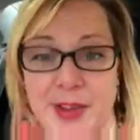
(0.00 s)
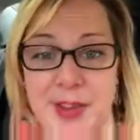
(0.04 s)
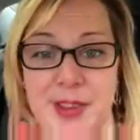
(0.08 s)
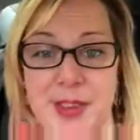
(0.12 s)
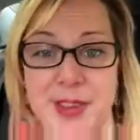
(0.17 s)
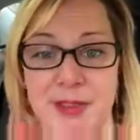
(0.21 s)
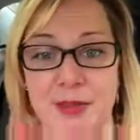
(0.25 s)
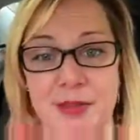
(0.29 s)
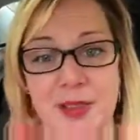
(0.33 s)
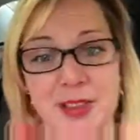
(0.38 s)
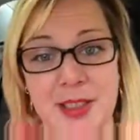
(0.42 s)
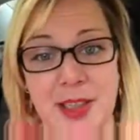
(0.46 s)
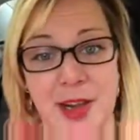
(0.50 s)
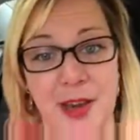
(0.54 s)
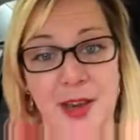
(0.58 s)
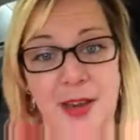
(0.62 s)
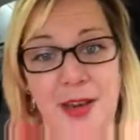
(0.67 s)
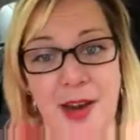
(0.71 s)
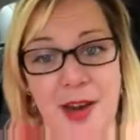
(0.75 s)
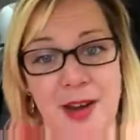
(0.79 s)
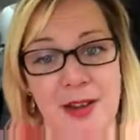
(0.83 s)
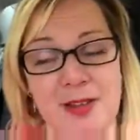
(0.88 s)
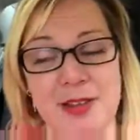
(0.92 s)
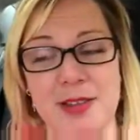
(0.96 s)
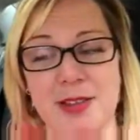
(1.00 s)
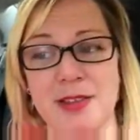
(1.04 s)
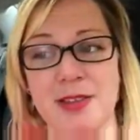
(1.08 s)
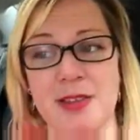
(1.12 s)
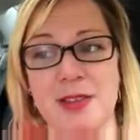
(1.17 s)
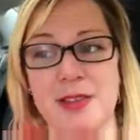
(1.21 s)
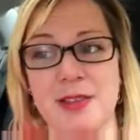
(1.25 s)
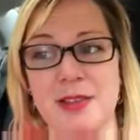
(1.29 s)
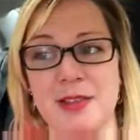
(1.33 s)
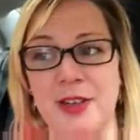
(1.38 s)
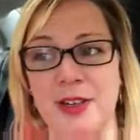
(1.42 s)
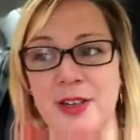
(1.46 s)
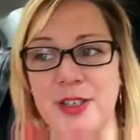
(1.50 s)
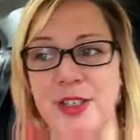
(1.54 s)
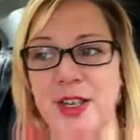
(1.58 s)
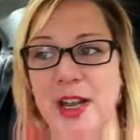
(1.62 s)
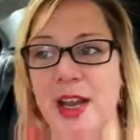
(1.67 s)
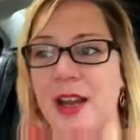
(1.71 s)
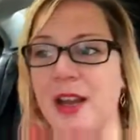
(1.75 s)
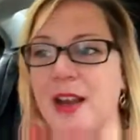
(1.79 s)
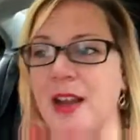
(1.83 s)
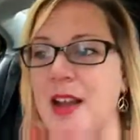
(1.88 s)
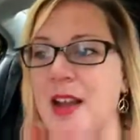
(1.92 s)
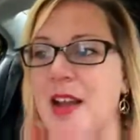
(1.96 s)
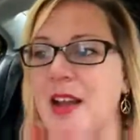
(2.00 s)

to do with Tiny House Thursday.